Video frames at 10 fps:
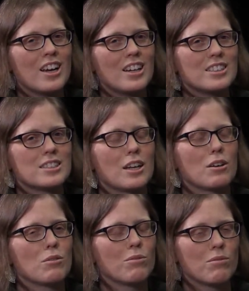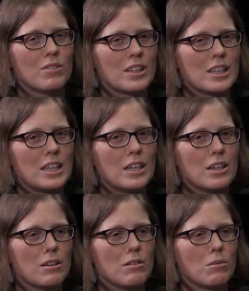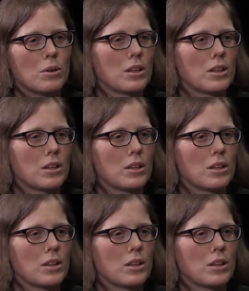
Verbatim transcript: instead of leading with